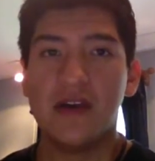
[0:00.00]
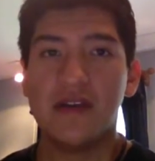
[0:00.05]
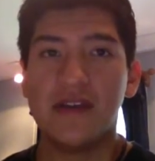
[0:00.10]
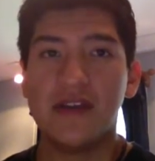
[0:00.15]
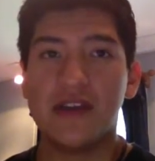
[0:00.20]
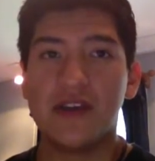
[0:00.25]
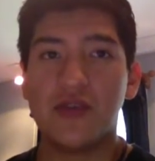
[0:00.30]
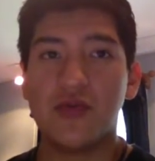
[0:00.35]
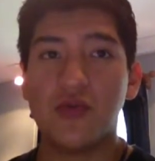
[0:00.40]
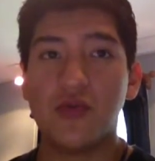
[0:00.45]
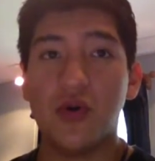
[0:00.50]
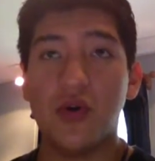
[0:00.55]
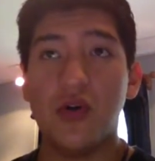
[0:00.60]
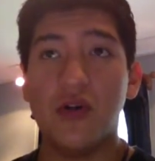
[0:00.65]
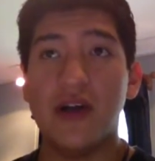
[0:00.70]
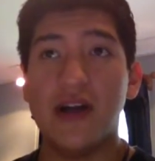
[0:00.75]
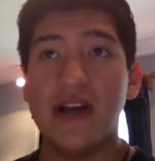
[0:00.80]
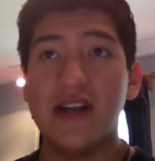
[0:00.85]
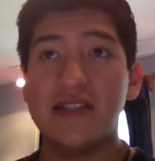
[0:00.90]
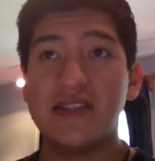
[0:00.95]
the
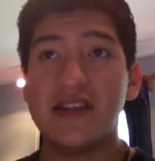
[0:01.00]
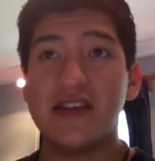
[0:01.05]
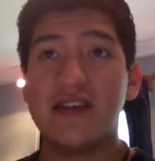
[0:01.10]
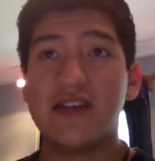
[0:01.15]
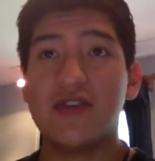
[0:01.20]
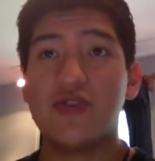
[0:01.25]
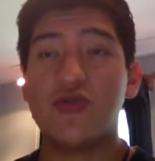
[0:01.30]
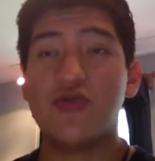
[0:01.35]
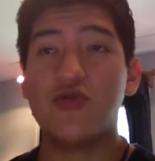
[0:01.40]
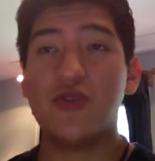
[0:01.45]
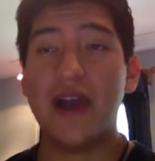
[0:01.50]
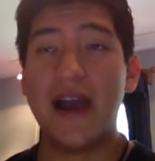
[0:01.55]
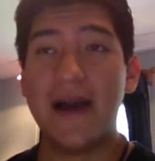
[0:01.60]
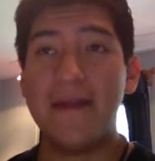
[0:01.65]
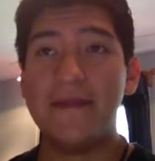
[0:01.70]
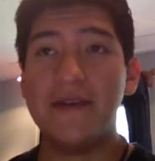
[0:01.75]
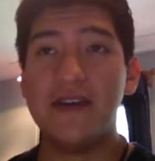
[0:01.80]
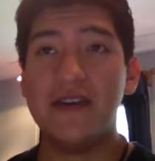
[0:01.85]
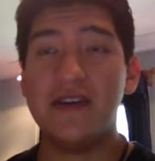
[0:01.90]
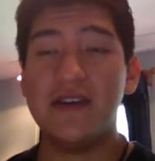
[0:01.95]
Corolla has a
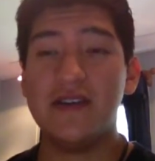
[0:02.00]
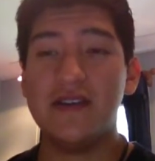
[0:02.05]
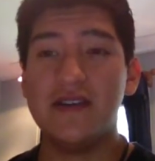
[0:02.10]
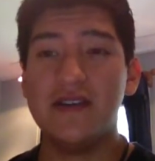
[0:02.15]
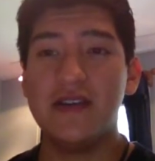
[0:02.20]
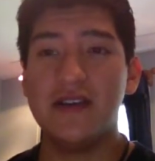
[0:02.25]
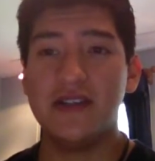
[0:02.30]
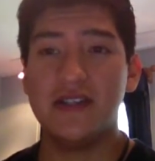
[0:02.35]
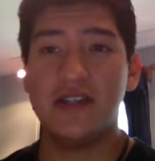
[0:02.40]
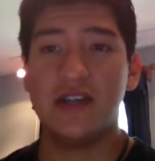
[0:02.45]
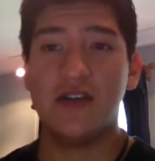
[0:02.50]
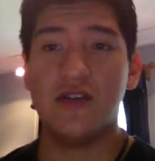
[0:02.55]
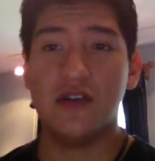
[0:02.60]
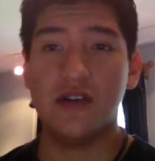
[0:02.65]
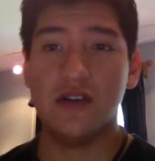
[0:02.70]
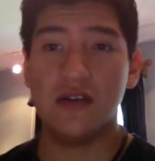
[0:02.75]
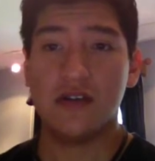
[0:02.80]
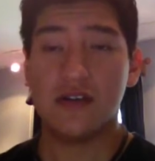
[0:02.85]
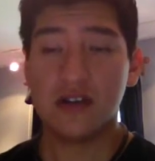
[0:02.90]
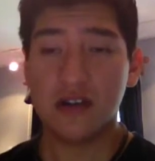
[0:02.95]
crappy
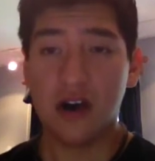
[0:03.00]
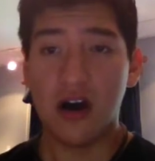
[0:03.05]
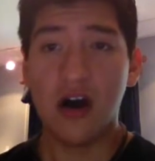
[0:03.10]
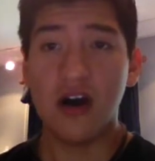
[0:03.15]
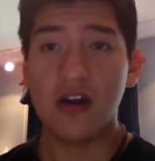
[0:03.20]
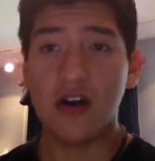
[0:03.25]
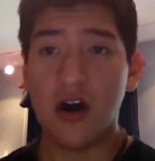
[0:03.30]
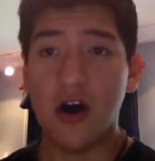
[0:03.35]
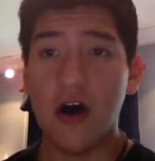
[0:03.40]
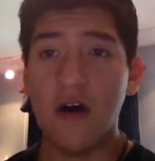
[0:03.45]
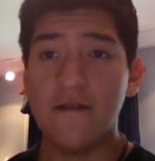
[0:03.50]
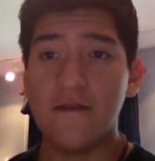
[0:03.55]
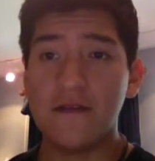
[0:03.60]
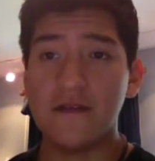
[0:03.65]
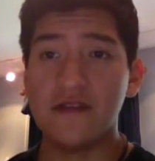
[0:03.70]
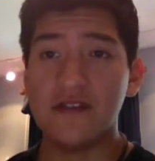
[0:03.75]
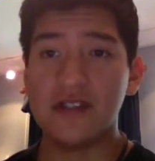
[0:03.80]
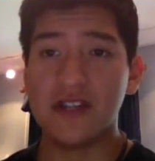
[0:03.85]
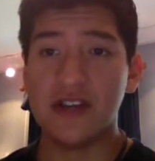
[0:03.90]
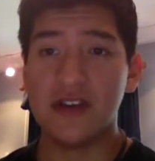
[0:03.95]
interior,
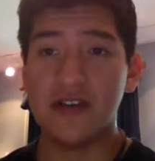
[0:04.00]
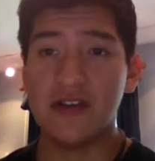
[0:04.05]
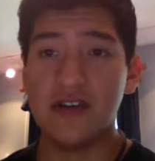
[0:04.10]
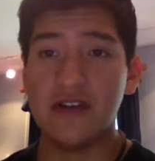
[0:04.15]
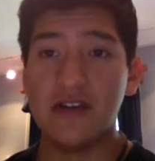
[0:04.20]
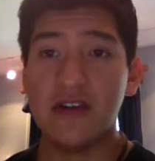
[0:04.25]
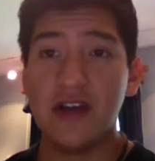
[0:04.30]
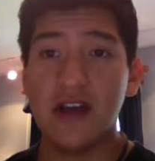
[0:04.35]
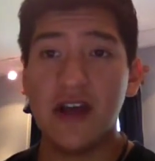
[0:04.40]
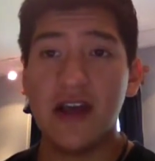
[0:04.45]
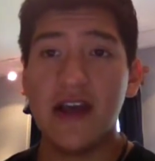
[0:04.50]
god-awful interior,